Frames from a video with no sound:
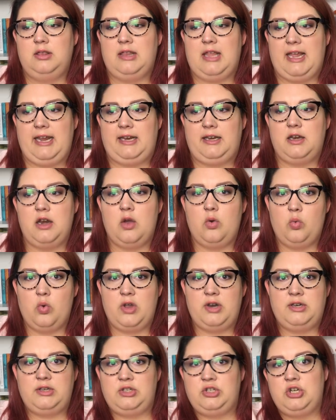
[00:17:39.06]
like no
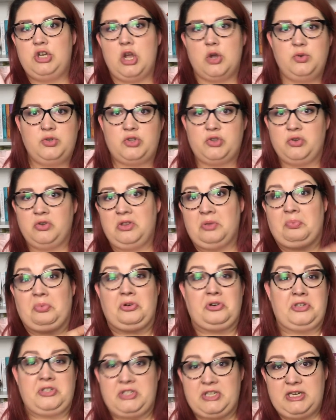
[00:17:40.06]
one goes through the
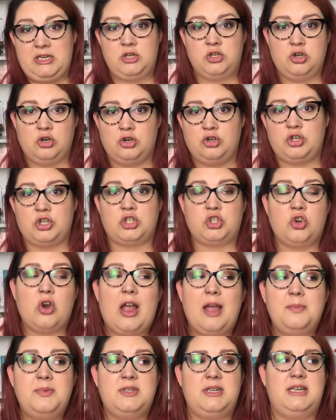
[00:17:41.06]
procedure,
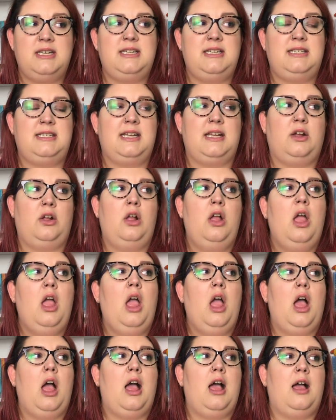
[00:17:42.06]
describes it in detail.
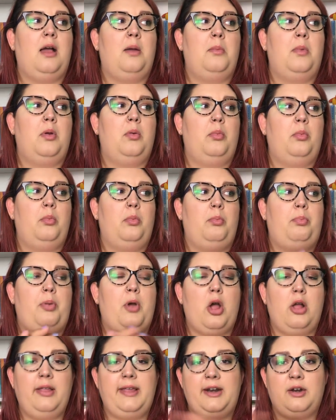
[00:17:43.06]
Um,
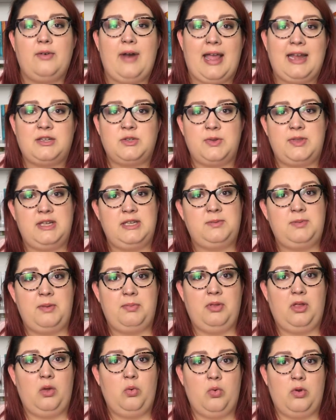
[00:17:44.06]
Paul interacts with these
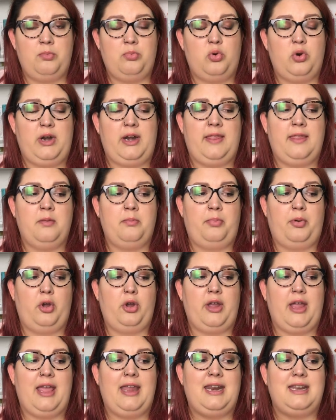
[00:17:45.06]
people at one point in the
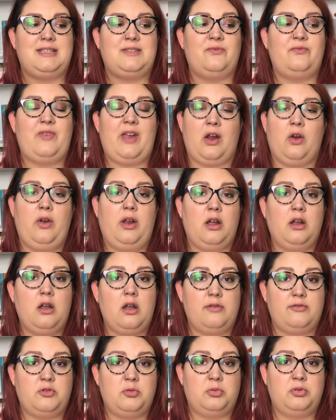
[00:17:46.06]
book, and it's very
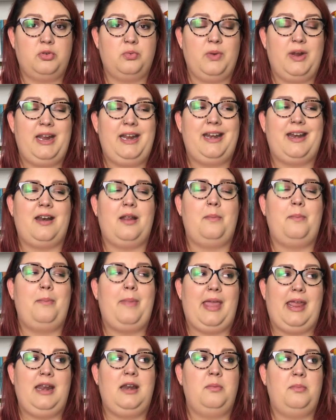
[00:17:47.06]
uncomfortable to read, and it
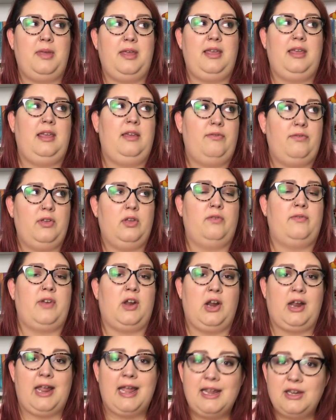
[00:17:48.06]
made me feel
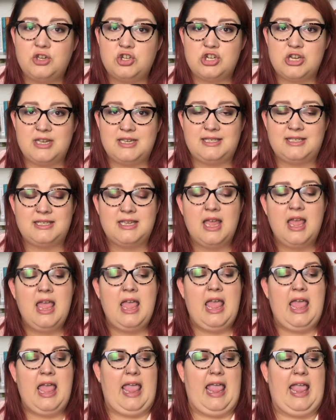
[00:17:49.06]
very anxious.
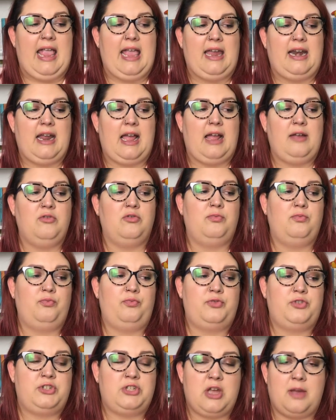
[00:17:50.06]
And I
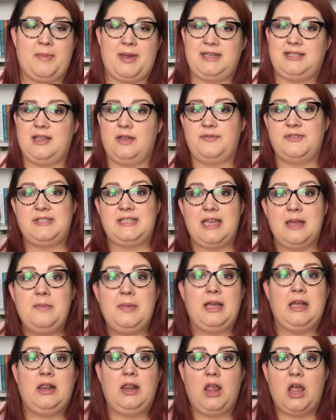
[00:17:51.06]
saw myself
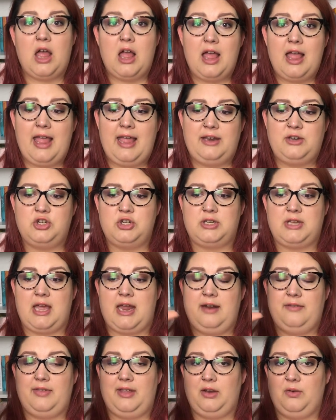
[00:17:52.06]
skimming a lot and just
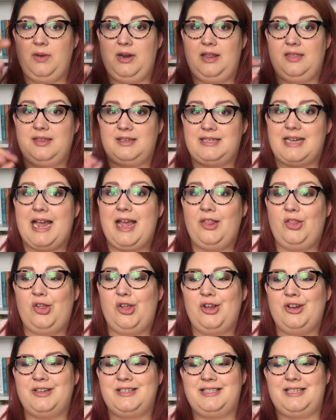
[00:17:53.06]
kind of like reading the
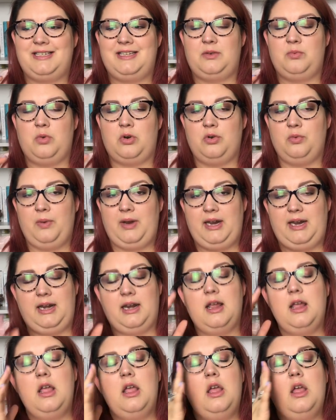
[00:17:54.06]
dialogue because I didn't want to
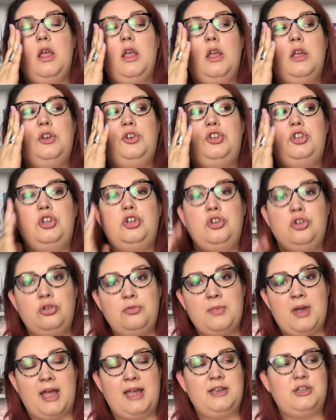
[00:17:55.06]
read
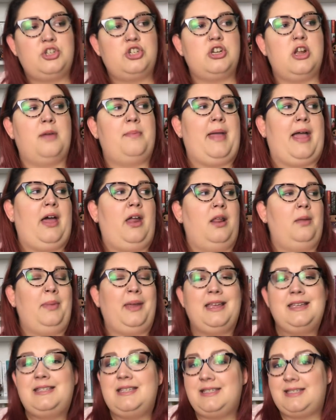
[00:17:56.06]
too much about it
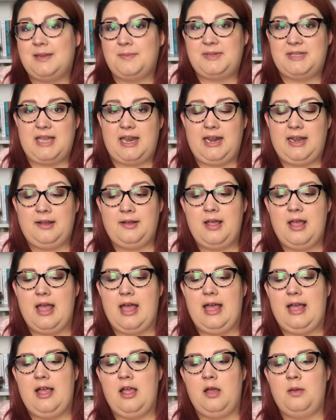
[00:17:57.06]
because it's upsetting.
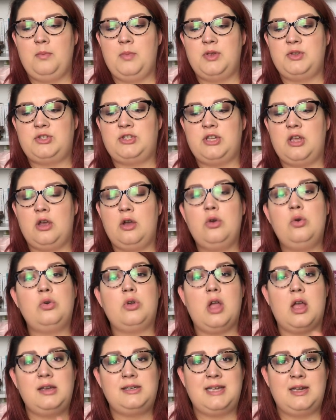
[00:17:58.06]
Um, so
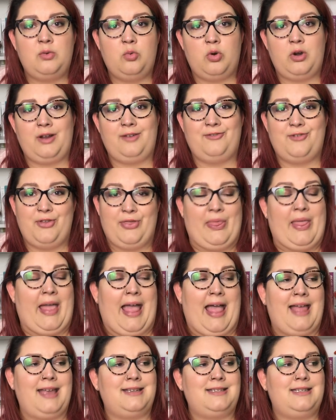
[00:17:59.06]
content warning for
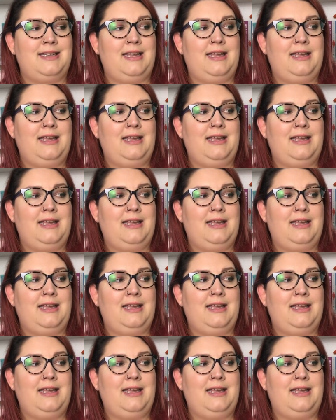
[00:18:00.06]
that.